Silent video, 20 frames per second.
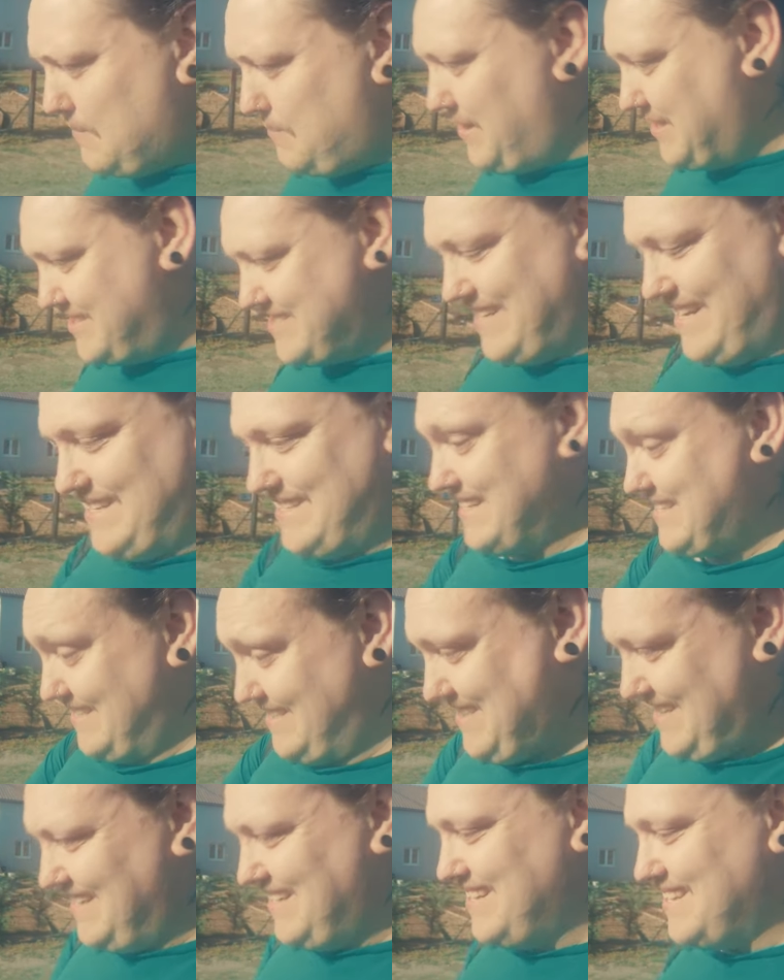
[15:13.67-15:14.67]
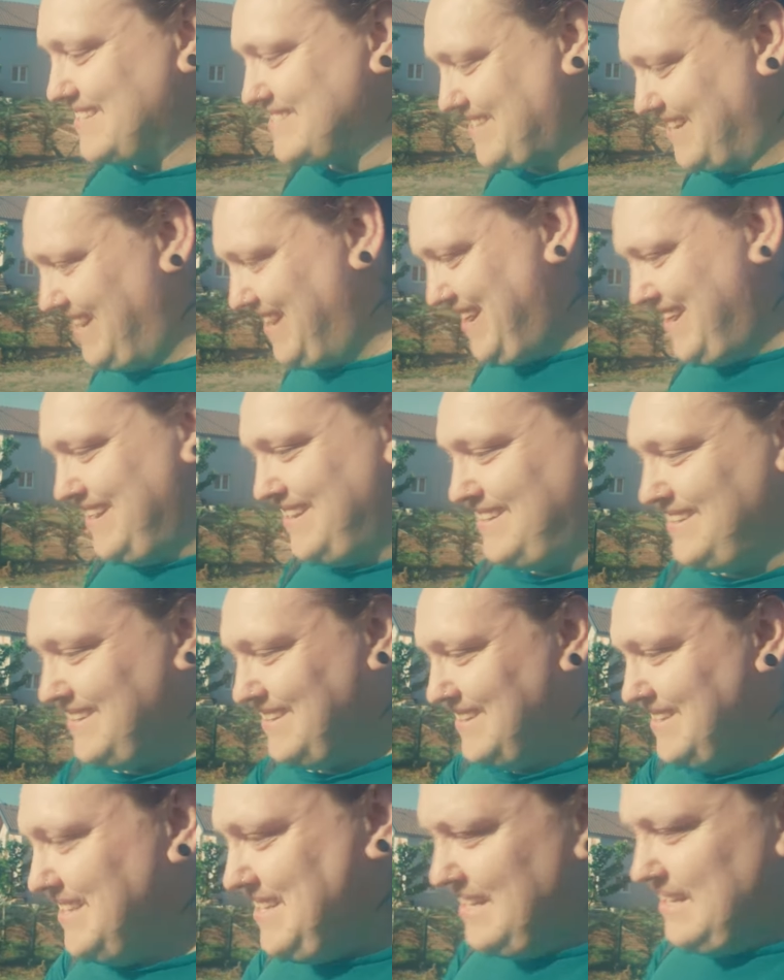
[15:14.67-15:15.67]
But she didn't. So
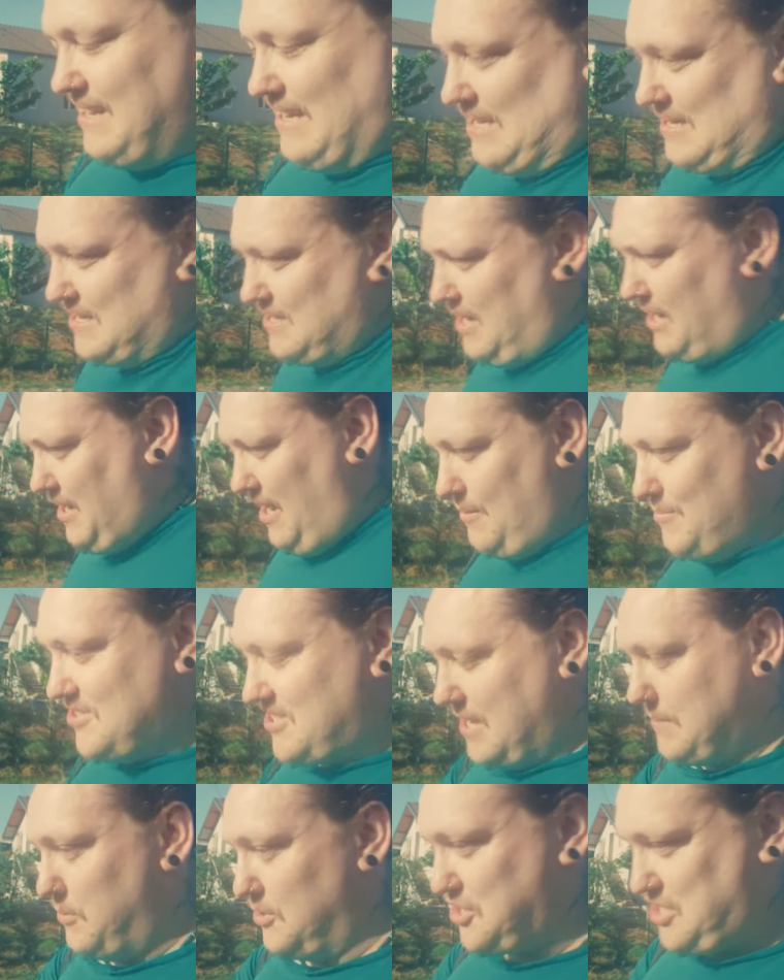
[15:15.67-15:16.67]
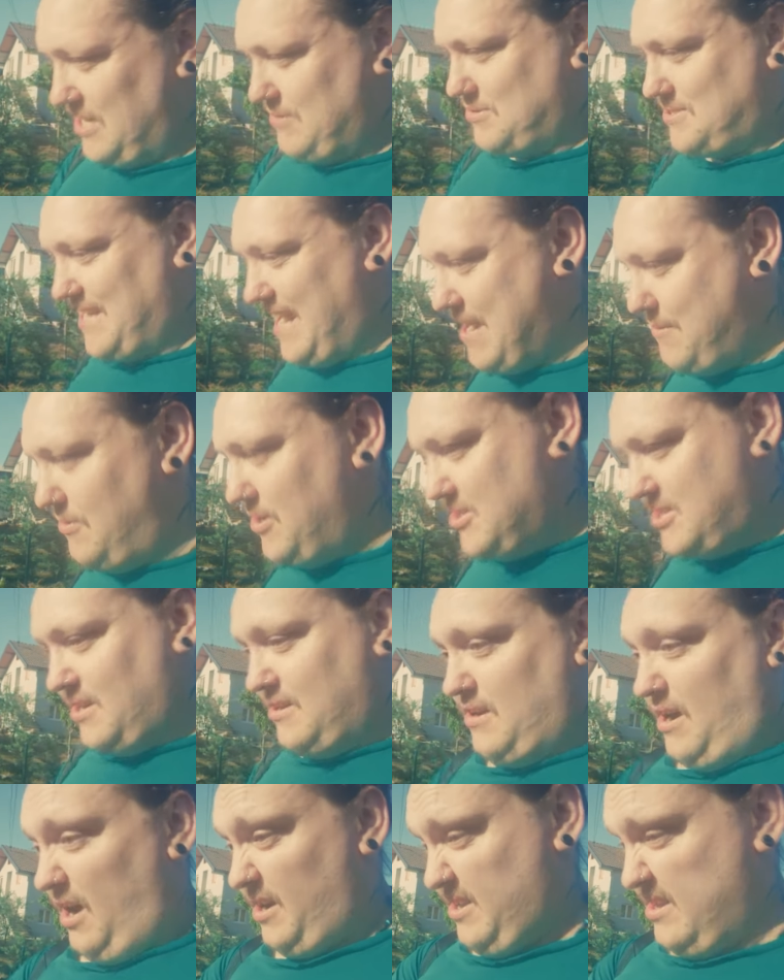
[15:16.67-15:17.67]
I'm assuming what she was saying was,
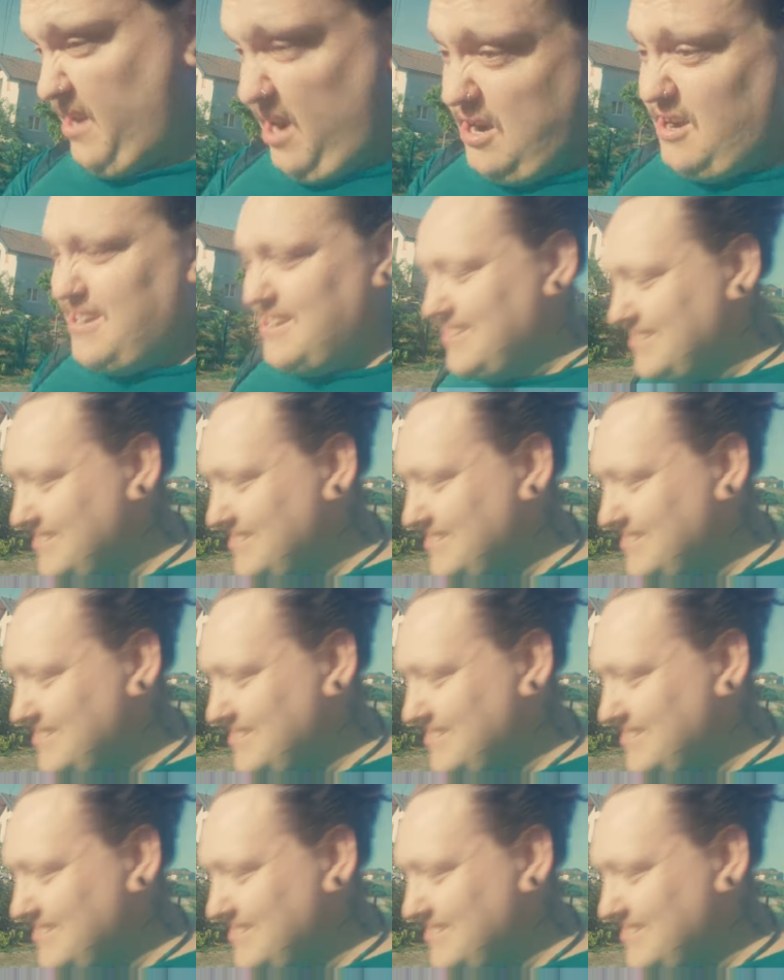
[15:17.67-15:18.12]
I don't know.